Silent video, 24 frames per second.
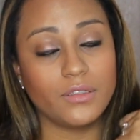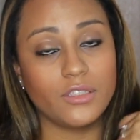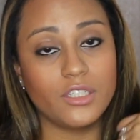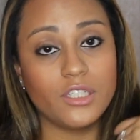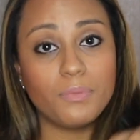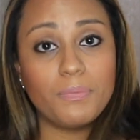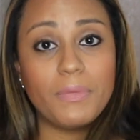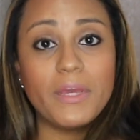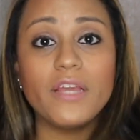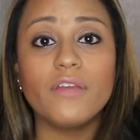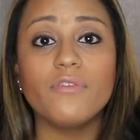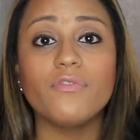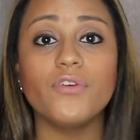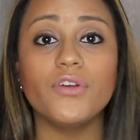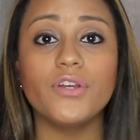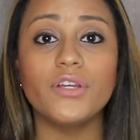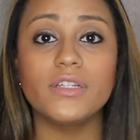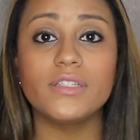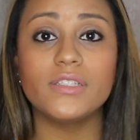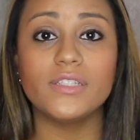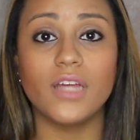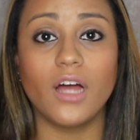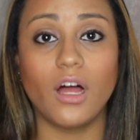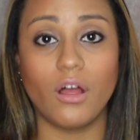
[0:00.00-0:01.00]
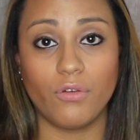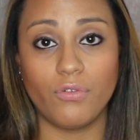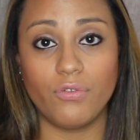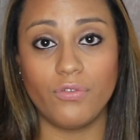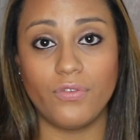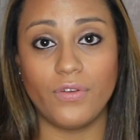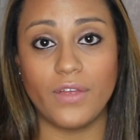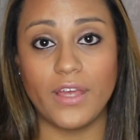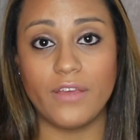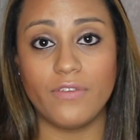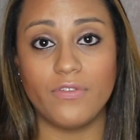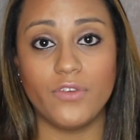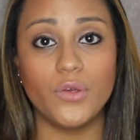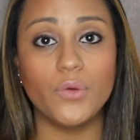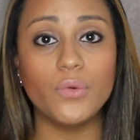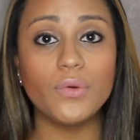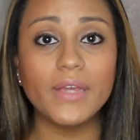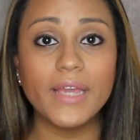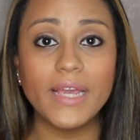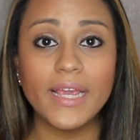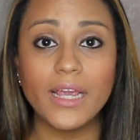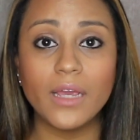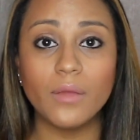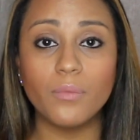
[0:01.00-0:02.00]
speak for yourself. If you
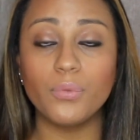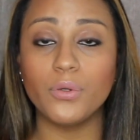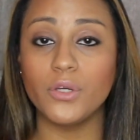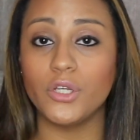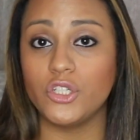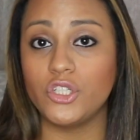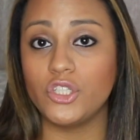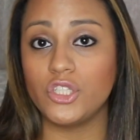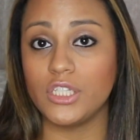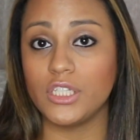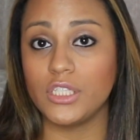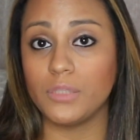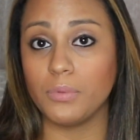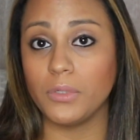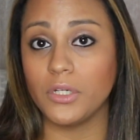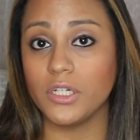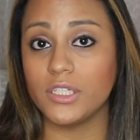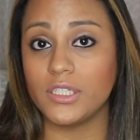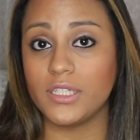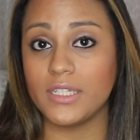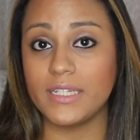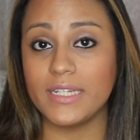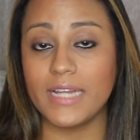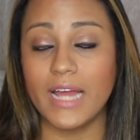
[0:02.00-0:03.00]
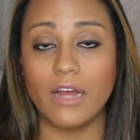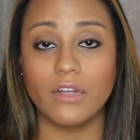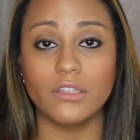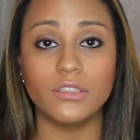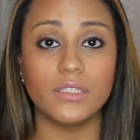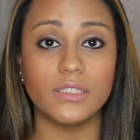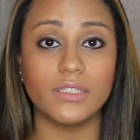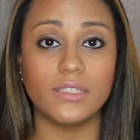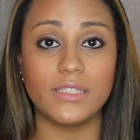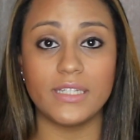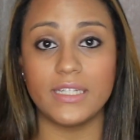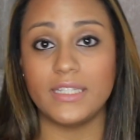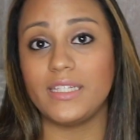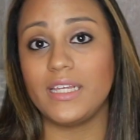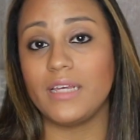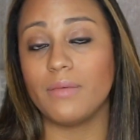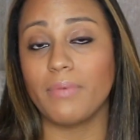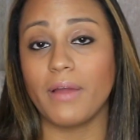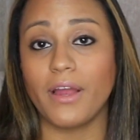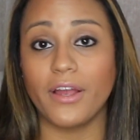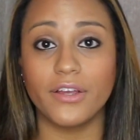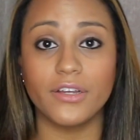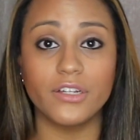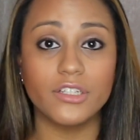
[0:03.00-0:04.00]
can't push this person down to CT
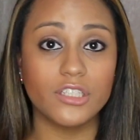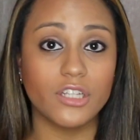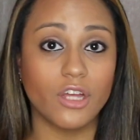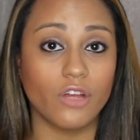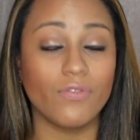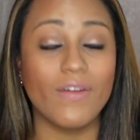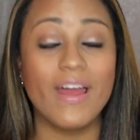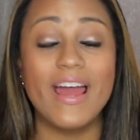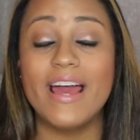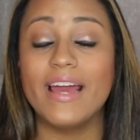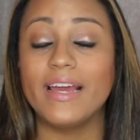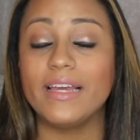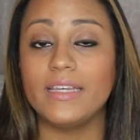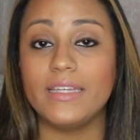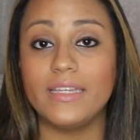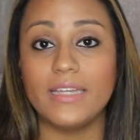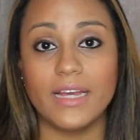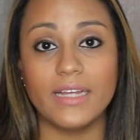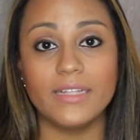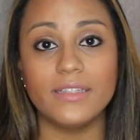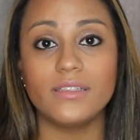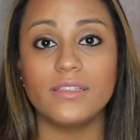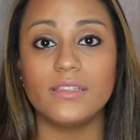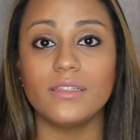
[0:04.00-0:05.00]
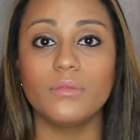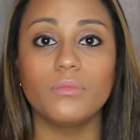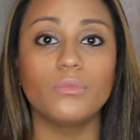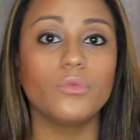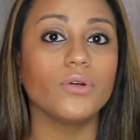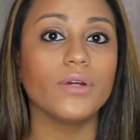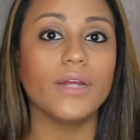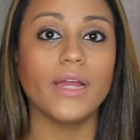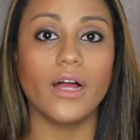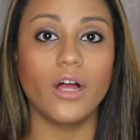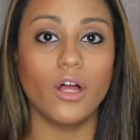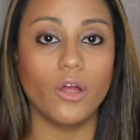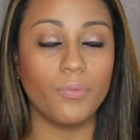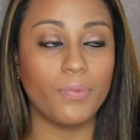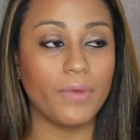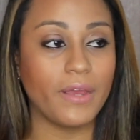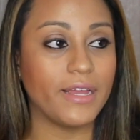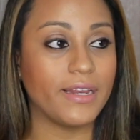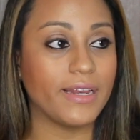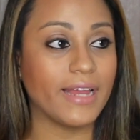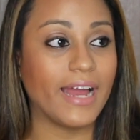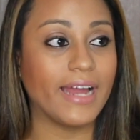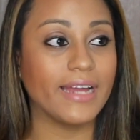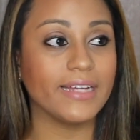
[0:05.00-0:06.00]
by yourself, get some more help.
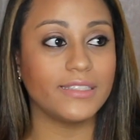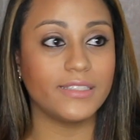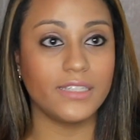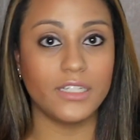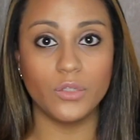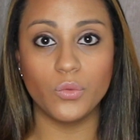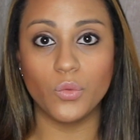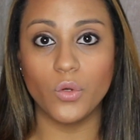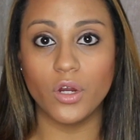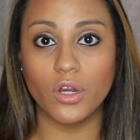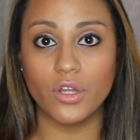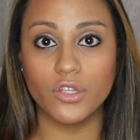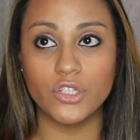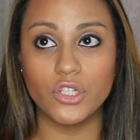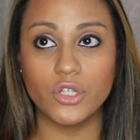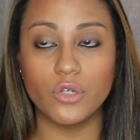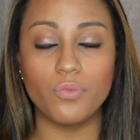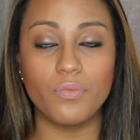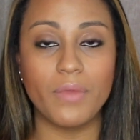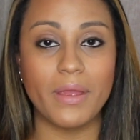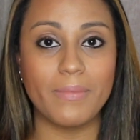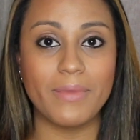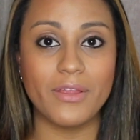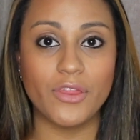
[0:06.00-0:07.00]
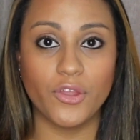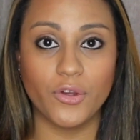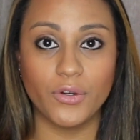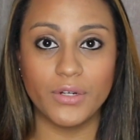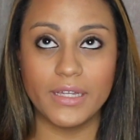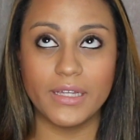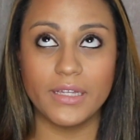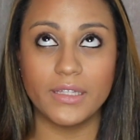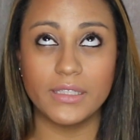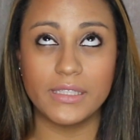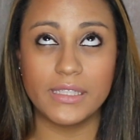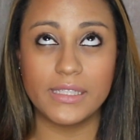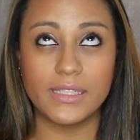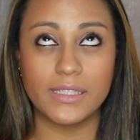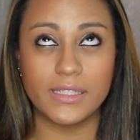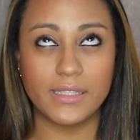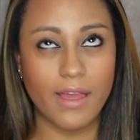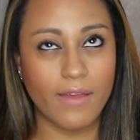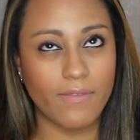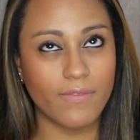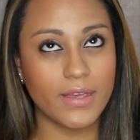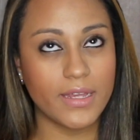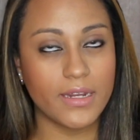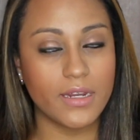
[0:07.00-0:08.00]
And I did work to maybe 30
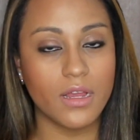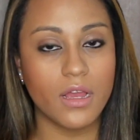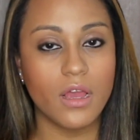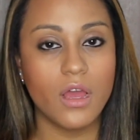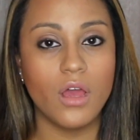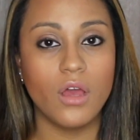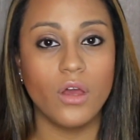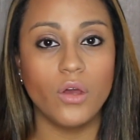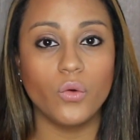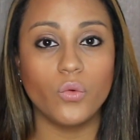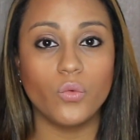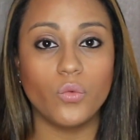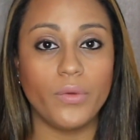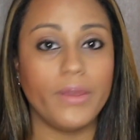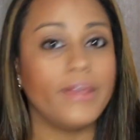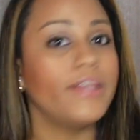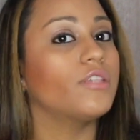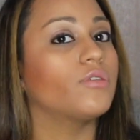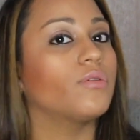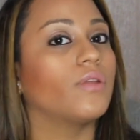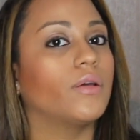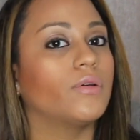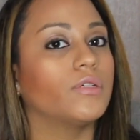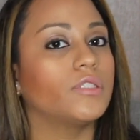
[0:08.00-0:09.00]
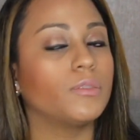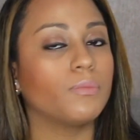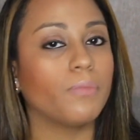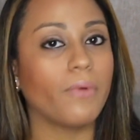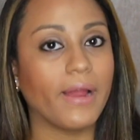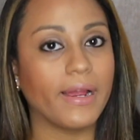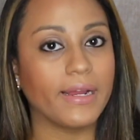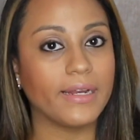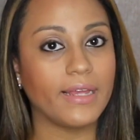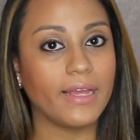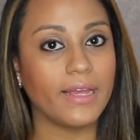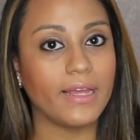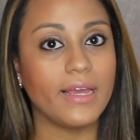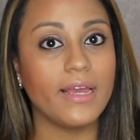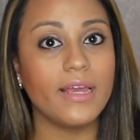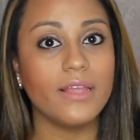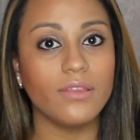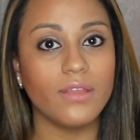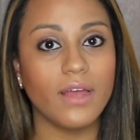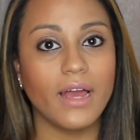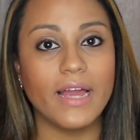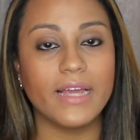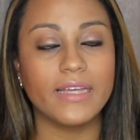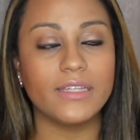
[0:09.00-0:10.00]
7 weeks when I was pregnant
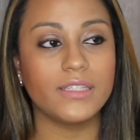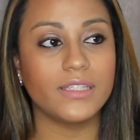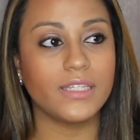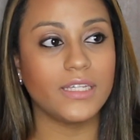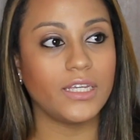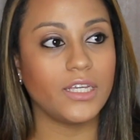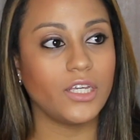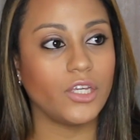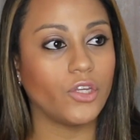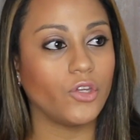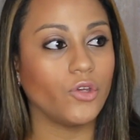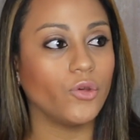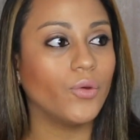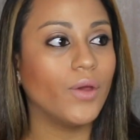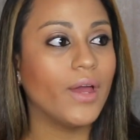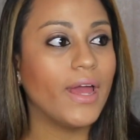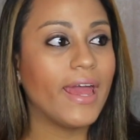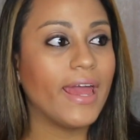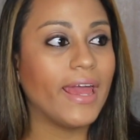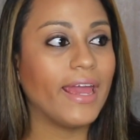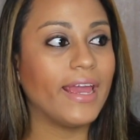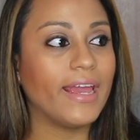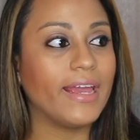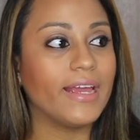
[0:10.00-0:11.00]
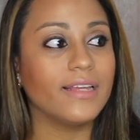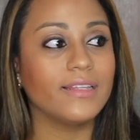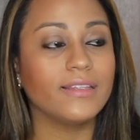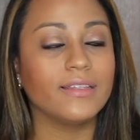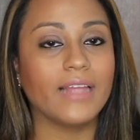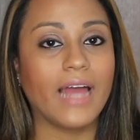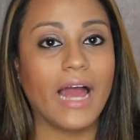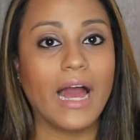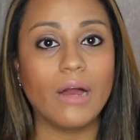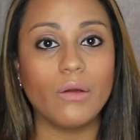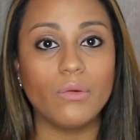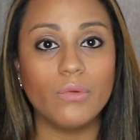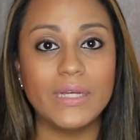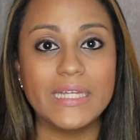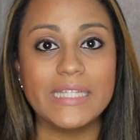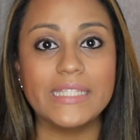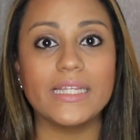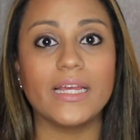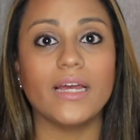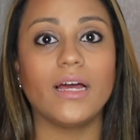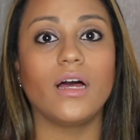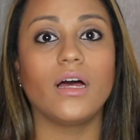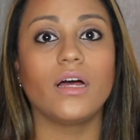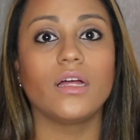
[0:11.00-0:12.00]
in the ICU, and that was
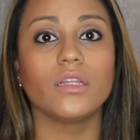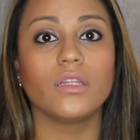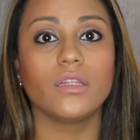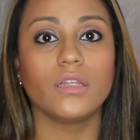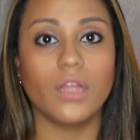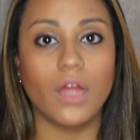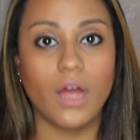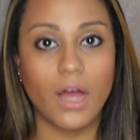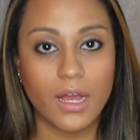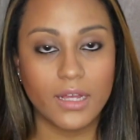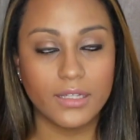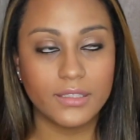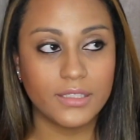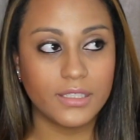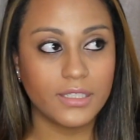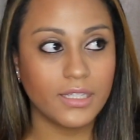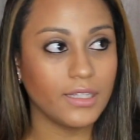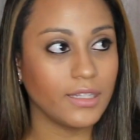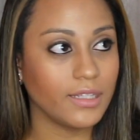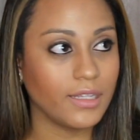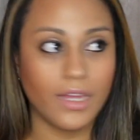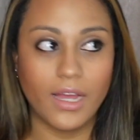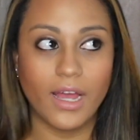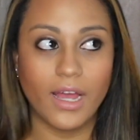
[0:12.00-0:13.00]
a lot